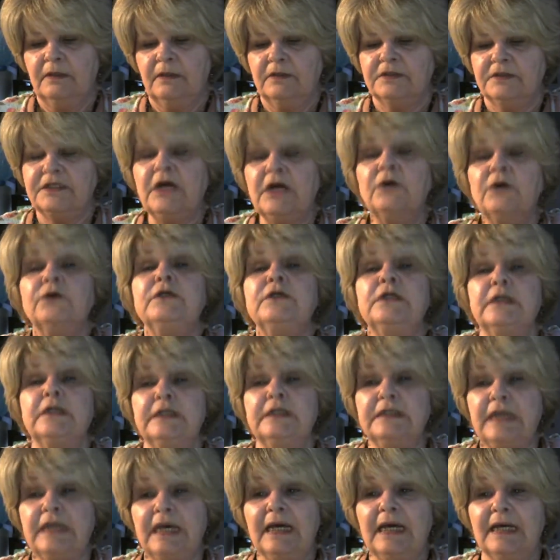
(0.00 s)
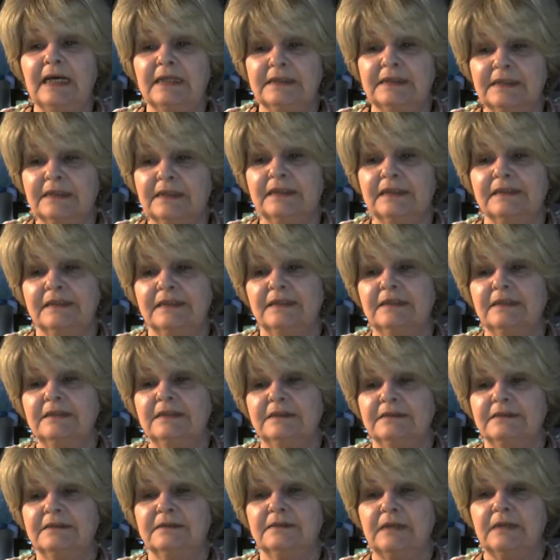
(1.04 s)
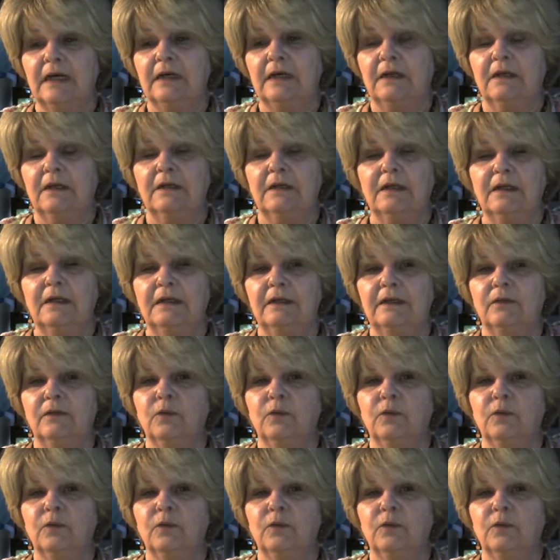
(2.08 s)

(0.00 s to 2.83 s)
tell you yet, because I'll